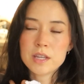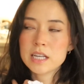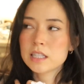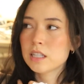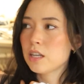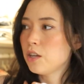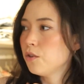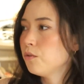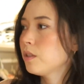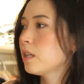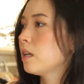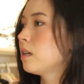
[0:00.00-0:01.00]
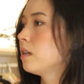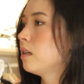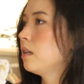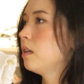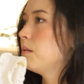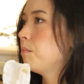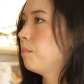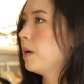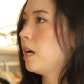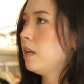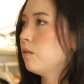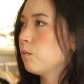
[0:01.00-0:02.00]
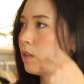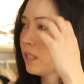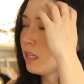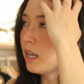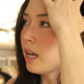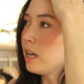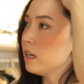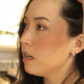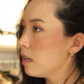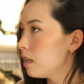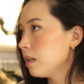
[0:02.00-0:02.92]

think it's cute, but once again,